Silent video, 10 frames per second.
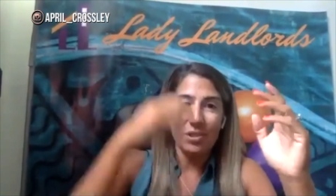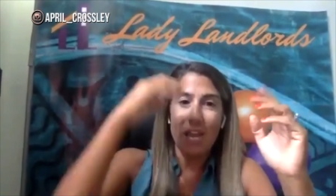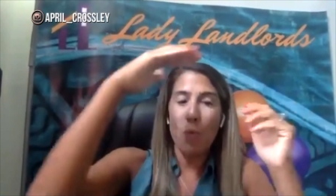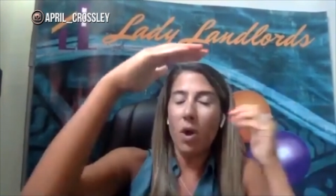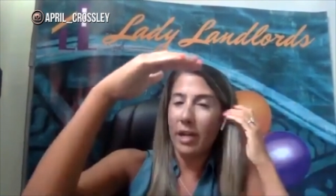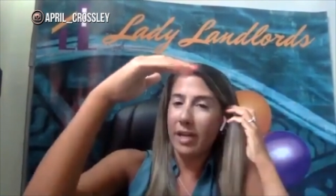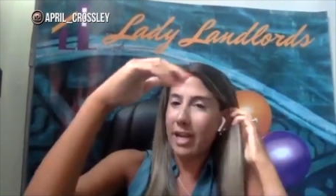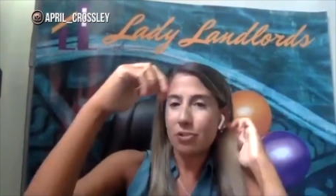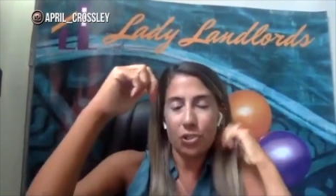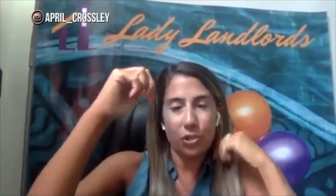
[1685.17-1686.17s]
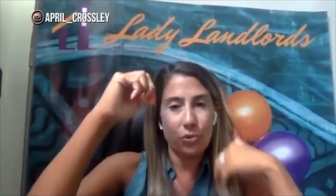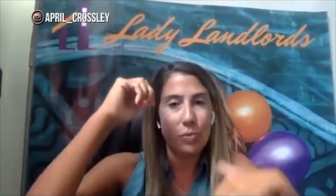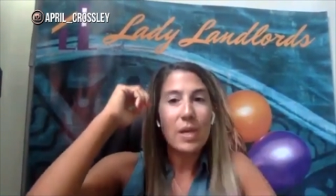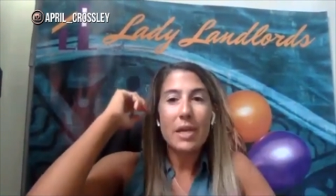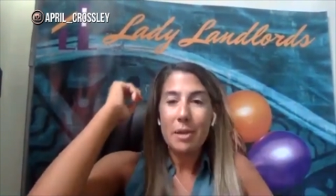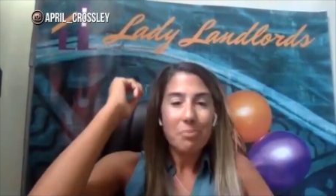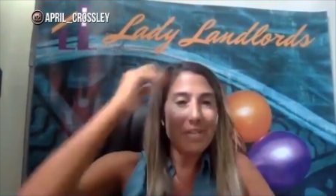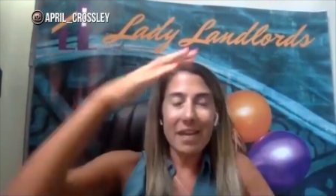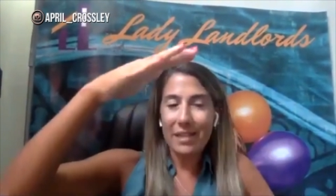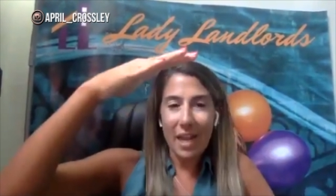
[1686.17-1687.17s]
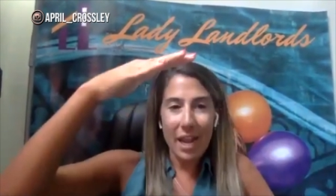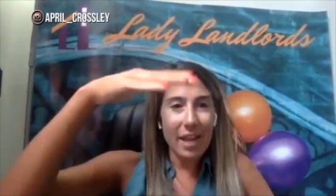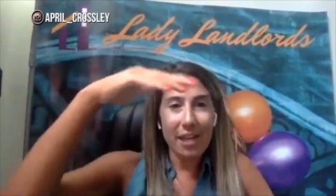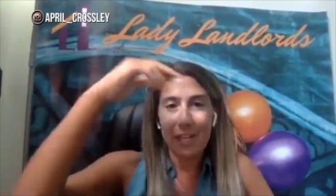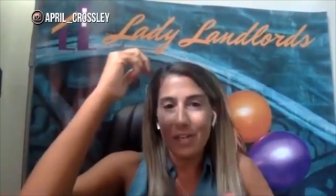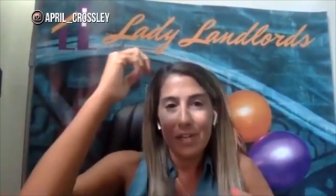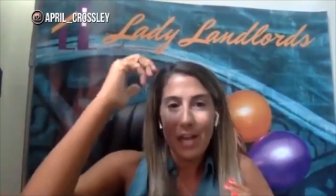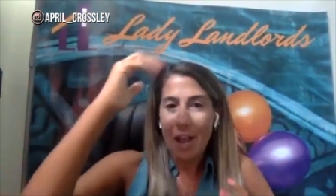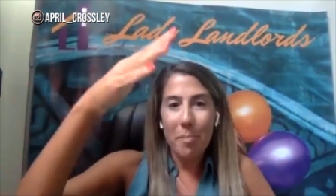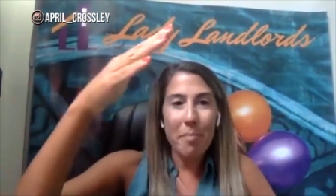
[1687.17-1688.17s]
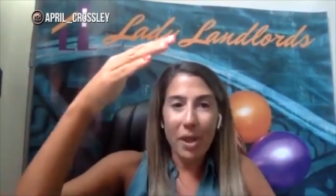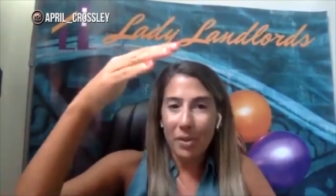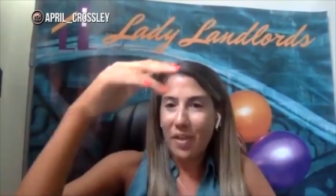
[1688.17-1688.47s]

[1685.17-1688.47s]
I want to get to 10K a month.